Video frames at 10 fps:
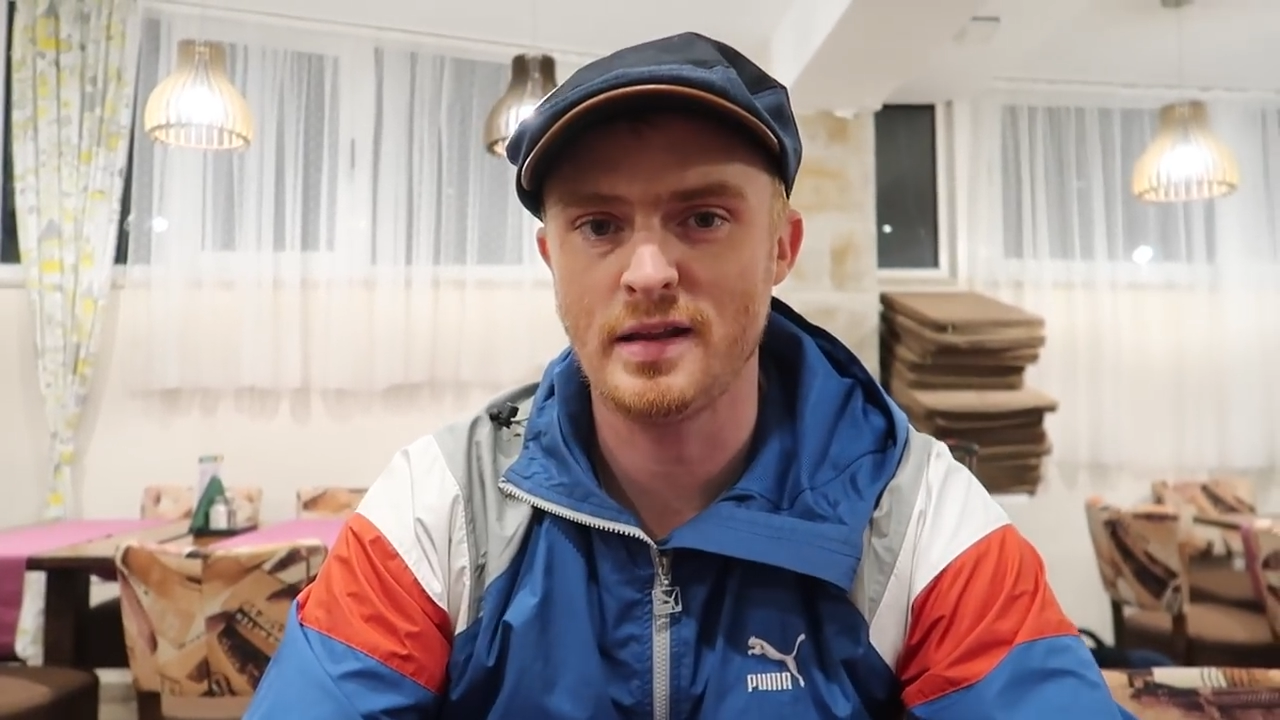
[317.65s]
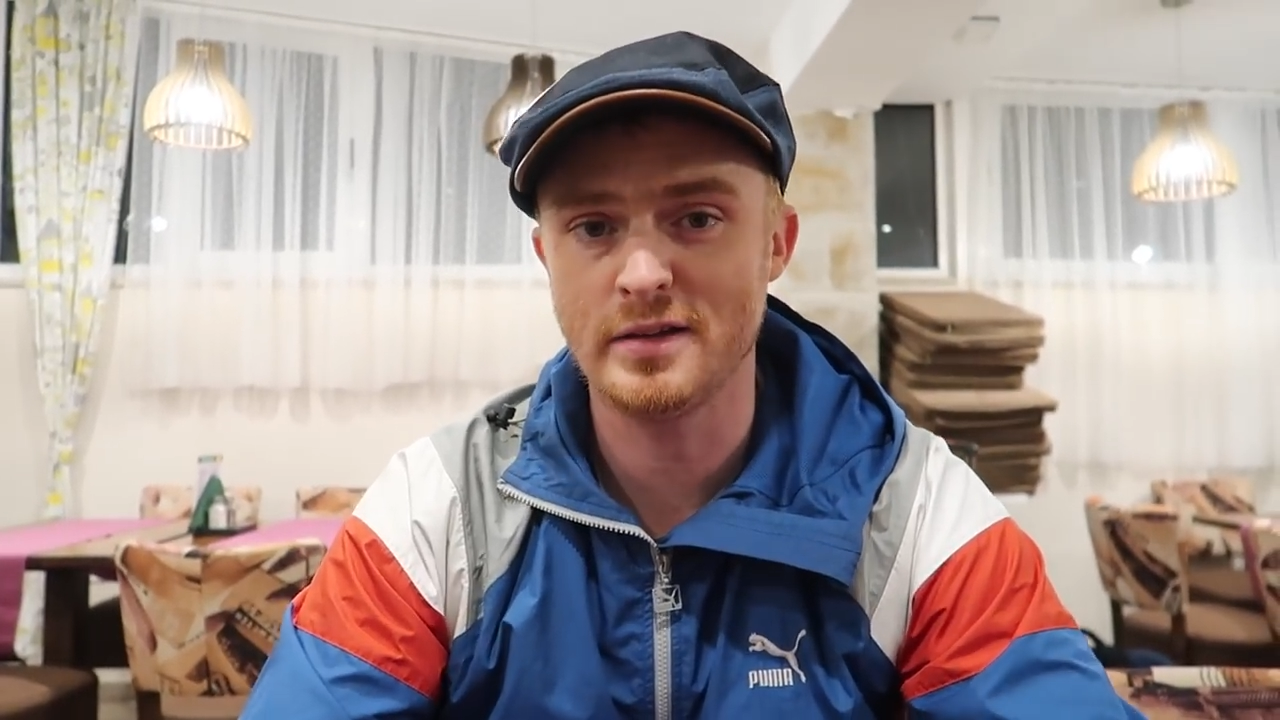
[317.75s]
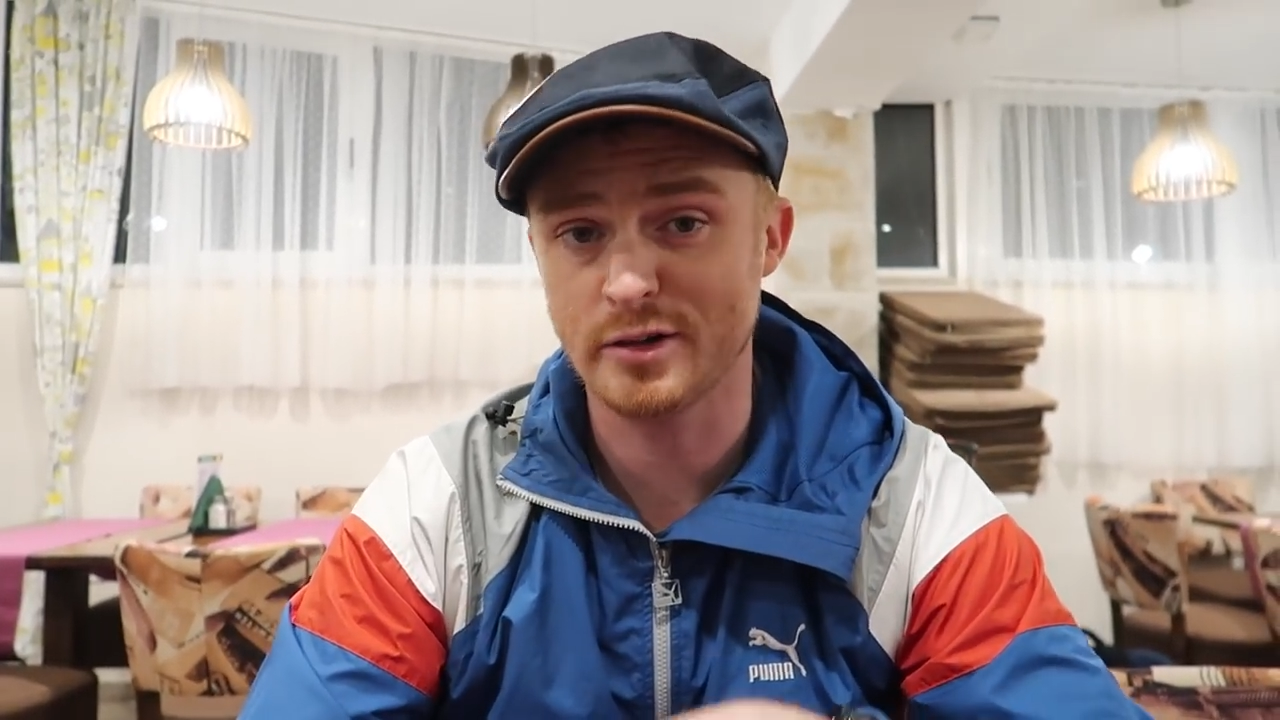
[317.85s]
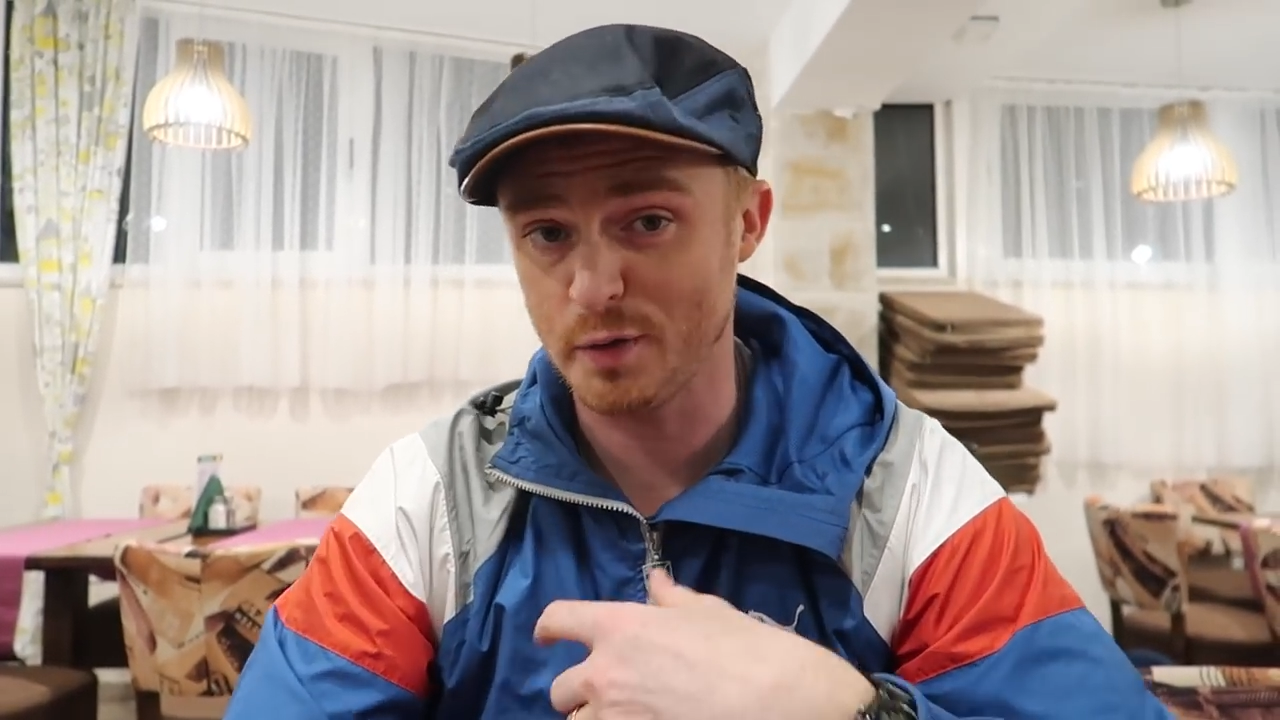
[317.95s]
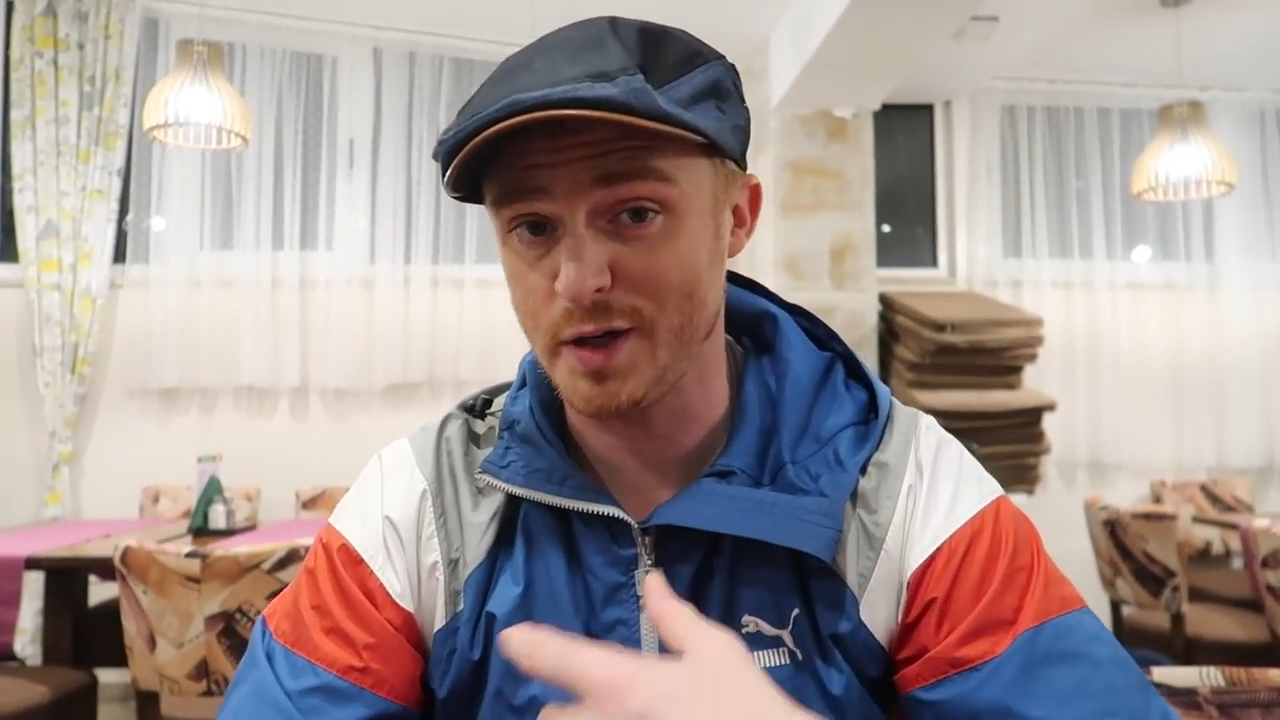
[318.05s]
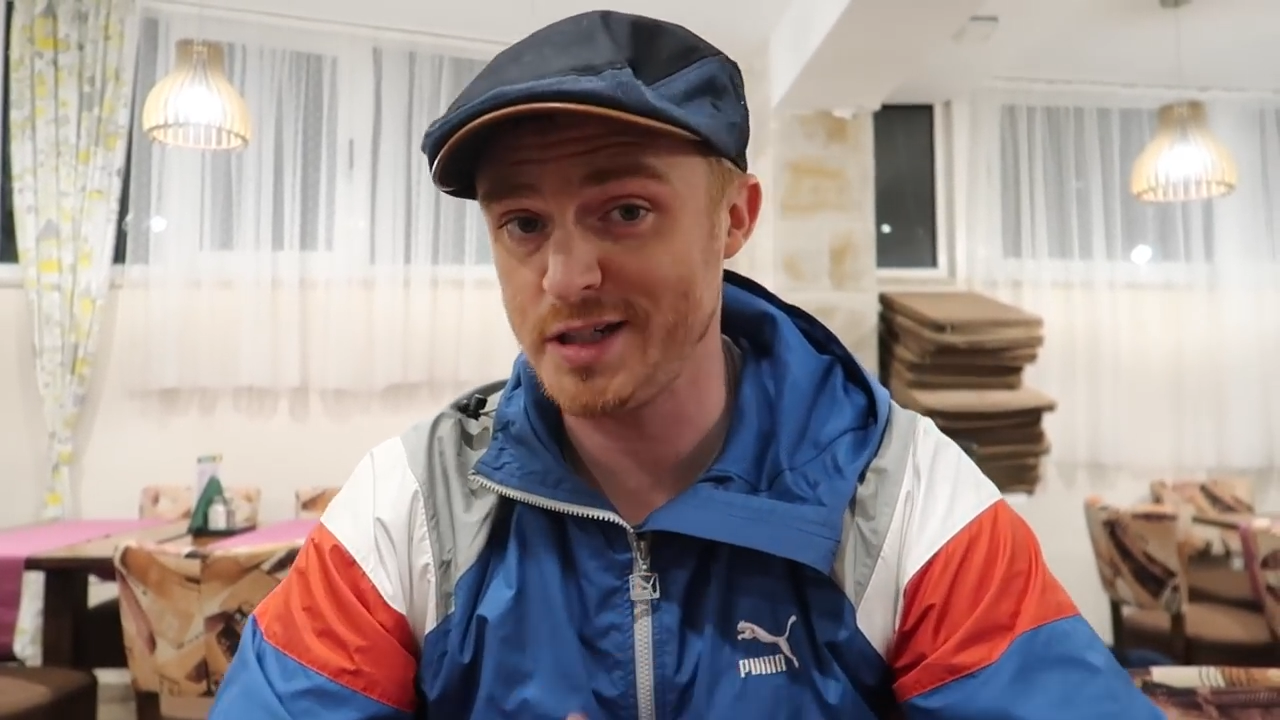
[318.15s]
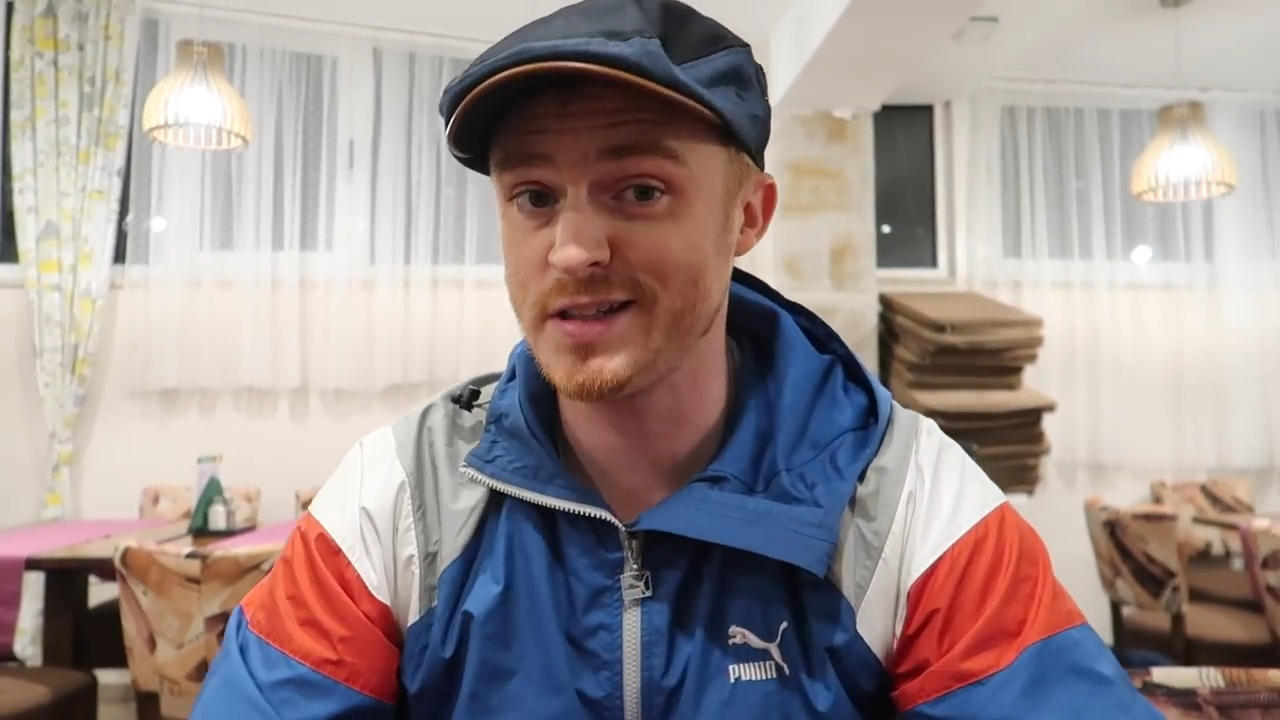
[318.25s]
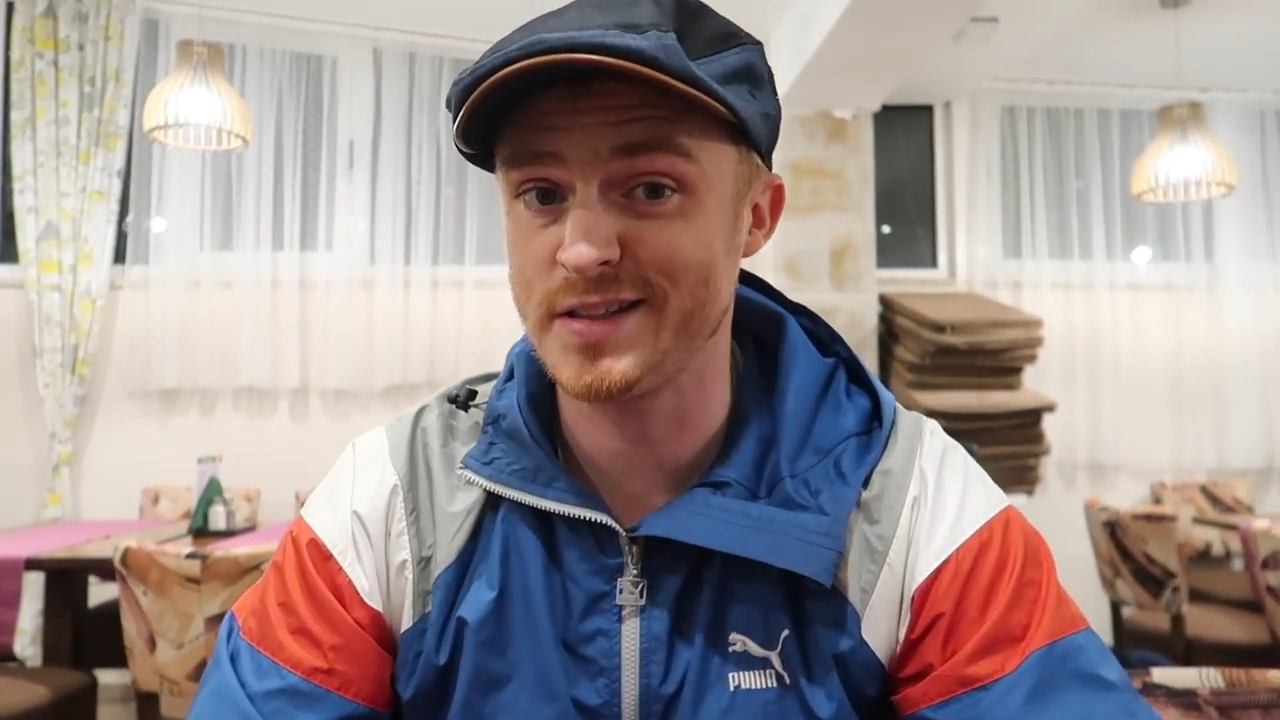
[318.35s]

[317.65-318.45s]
The Croatian